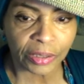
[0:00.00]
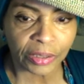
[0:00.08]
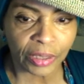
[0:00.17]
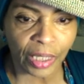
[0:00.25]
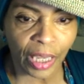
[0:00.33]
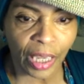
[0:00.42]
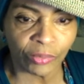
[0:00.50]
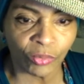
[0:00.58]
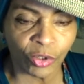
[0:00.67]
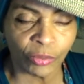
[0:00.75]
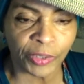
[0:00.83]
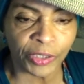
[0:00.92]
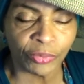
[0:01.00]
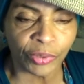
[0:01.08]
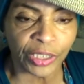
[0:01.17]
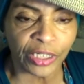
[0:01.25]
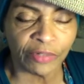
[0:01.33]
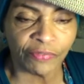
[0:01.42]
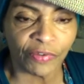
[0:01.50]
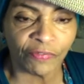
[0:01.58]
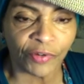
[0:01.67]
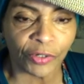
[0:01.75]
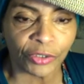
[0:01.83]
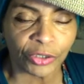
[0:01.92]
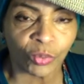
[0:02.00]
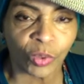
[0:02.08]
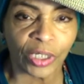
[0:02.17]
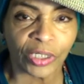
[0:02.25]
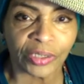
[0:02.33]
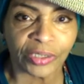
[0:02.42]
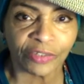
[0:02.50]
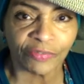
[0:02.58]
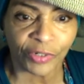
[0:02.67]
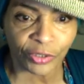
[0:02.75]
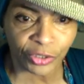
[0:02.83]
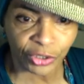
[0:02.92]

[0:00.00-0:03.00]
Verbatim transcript: and we'll be reading from verse one to verse